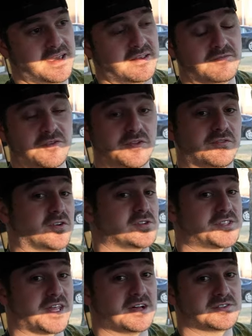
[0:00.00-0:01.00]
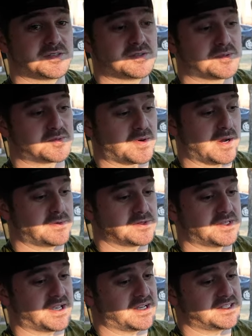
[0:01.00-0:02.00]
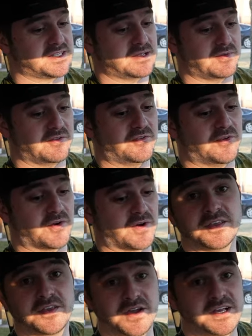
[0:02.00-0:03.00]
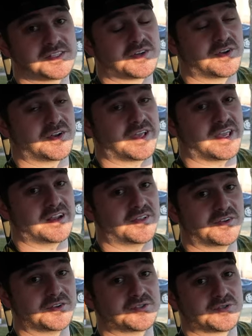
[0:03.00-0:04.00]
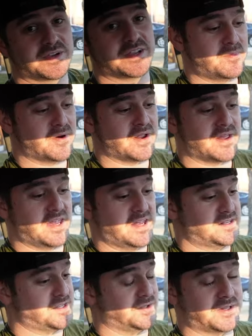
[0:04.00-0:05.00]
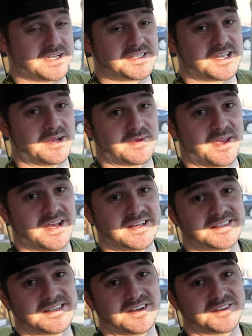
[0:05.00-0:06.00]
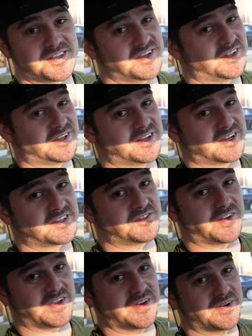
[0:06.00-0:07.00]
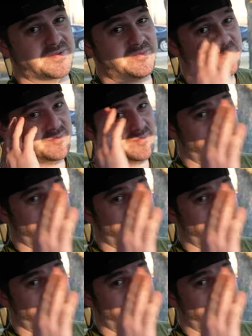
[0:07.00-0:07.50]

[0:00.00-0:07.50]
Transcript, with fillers: And for the first thousand subscribers, like I said before, you guys are gonna get a little treat. But until next time, guys, I'll see you on the next video.